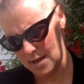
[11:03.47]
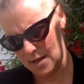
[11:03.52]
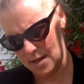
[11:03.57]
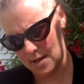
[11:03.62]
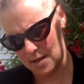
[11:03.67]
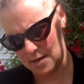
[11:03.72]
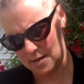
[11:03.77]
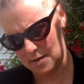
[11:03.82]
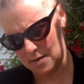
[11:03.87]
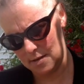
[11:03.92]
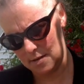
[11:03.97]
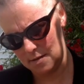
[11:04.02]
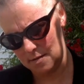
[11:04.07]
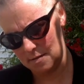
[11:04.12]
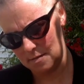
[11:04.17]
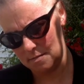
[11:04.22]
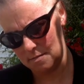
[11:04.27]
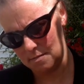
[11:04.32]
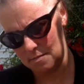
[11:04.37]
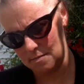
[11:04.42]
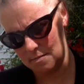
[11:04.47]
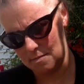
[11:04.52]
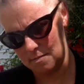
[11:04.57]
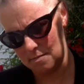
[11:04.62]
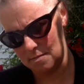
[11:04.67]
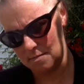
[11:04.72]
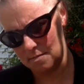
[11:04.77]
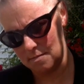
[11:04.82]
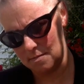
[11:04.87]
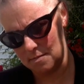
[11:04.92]
and
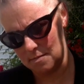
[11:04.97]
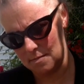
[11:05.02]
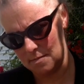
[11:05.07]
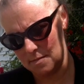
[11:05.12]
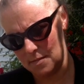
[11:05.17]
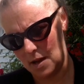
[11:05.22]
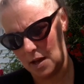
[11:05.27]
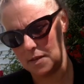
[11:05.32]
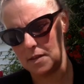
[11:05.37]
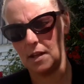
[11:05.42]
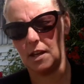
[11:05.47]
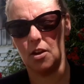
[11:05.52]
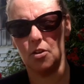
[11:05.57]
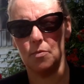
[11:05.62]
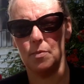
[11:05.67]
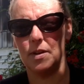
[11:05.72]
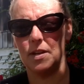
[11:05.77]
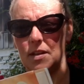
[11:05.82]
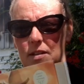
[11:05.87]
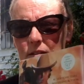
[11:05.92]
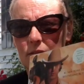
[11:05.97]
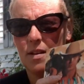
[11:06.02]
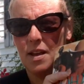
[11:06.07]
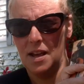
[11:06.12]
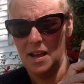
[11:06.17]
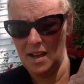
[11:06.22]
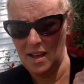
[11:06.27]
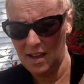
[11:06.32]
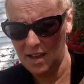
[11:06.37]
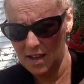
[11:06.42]
I think it would be a
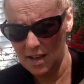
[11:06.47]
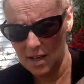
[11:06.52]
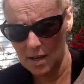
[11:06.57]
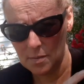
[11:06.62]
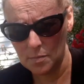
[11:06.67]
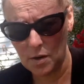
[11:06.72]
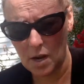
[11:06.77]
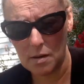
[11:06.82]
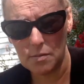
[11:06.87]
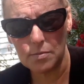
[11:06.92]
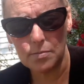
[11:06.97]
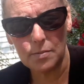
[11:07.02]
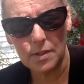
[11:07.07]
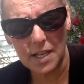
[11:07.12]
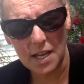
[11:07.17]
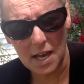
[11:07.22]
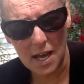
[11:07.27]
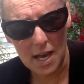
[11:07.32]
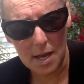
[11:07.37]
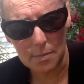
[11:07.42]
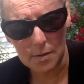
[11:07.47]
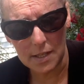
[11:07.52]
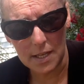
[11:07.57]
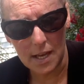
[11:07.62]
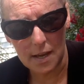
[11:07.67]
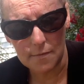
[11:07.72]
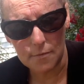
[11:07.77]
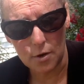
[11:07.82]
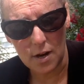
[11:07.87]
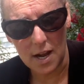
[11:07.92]
probably a happily
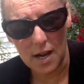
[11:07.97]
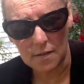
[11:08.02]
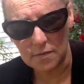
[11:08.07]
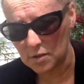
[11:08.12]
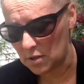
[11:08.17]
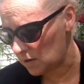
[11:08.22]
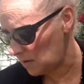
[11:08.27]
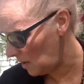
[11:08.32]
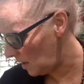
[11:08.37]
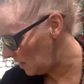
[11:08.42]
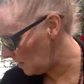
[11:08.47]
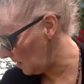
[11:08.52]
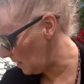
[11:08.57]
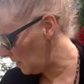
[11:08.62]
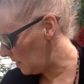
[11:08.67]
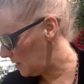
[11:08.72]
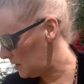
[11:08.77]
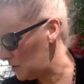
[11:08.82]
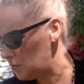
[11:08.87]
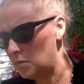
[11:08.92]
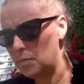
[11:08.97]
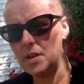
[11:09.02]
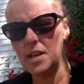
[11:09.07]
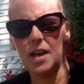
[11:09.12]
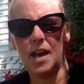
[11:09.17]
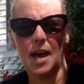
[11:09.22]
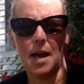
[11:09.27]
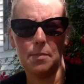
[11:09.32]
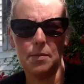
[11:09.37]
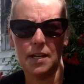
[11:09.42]
ever after. I think this would be a
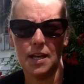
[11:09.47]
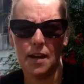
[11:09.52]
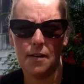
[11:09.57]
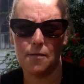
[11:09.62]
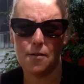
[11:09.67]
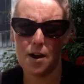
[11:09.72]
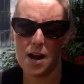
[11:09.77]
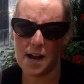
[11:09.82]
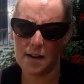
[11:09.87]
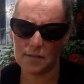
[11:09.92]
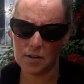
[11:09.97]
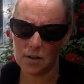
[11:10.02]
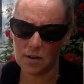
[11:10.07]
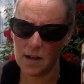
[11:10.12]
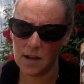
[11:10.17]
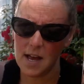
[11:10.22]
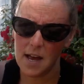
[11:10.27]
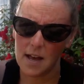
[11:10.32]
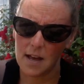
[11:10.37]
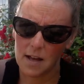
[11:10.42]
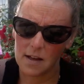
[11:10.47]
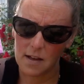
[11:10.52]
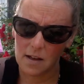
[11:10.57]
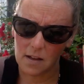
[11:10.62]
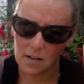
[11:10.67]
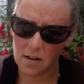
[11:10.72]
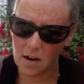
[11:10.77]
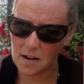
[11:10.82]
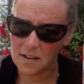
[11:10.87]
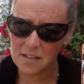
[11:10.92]
happily ever after. A
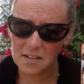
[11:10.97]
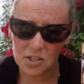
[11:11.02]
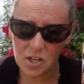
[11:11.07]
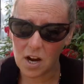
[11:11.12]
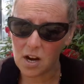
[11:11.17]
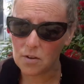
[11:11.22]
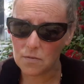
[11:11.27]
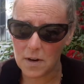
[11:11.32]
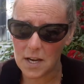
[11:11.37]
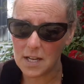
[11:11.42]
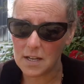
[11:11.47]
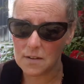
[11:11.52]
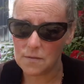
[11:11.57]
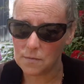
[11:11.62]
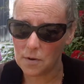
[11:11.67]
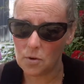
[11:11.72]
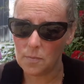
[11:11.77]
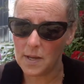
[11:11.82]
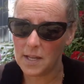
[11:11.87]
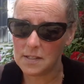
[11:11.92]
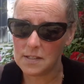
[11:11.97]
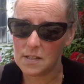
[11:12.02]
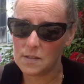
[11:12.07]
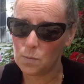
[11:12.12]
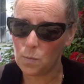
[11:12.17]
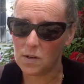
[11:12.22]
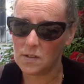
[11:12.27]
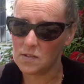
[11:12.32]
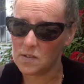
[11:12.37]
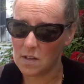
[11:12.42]
lot of the dark romances
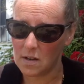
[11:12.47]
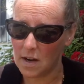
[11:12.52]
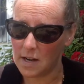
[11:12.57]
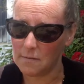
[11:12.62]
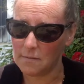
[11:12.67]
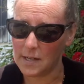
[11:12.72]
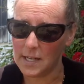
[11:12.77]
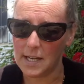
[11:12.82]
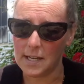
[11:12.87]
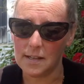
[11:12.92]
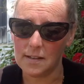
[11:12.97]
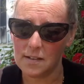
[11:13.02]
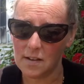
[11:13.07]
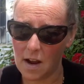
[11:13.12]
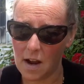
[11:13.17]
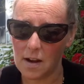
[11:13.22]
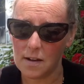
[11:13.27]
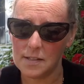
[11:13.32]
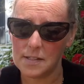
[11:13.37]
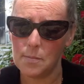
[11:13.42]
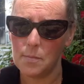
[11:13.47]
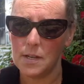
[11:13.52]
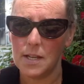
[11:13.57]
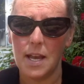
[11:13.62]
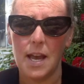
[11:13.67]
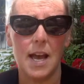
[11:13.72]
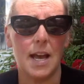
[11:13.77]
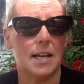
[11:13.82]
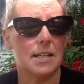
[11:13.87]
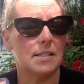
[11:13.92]
ones that I read, somebody
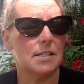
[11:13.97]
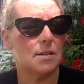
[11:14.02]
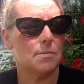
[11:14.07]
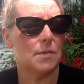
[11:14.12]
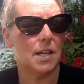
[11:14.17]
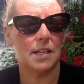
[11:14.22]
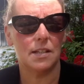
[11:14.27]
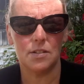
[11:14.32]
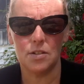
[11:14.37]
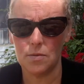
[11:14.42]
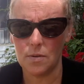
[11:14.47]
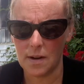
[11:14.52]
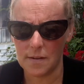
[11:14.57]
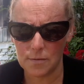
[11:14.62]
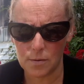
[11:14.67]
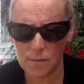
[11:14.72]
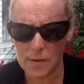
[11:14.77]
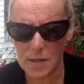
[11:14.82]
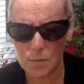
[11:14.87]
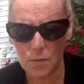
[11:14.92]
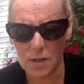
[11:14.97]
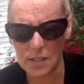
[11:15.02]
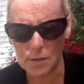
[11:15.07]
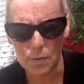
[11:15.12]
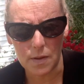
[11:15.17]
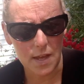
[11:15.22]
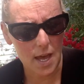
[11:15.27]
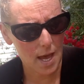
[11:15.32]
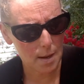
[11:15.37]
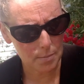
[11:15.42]
asked, I'm like, do you ever read ones
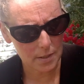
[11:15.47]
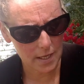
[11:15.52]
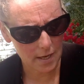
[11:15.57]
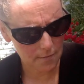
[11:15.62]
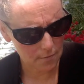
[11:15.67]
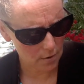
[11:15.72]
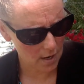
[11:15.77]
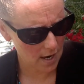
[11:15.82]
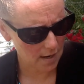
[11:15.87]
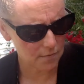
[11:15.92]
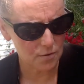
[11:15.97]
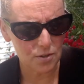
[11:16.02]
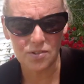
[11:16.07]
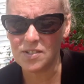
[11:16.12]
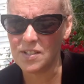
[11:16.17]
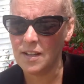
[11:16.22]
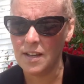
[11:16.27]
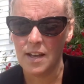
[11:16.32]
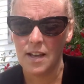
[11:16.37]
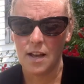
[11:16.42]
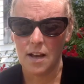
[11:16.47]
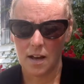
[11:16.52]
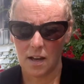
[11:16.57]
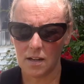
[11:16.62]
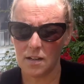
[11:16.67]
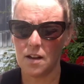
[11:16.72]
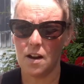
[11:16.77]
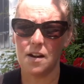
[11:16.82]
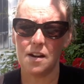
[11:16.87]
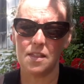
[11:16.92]
with happily ever afters? A
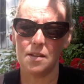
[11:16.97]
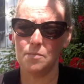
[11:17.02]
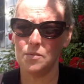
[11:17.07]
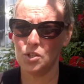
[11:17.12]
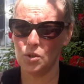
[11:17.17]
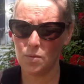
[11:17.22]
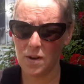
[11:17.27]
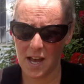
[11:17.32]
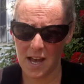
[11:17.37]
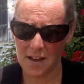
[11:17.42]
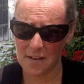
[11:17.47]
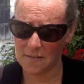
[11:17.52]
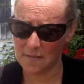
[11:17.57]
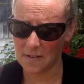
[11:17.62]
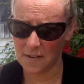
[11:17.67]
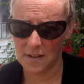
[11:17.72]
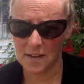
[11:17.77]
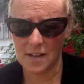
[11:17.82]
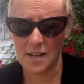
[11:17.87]
lot of them do have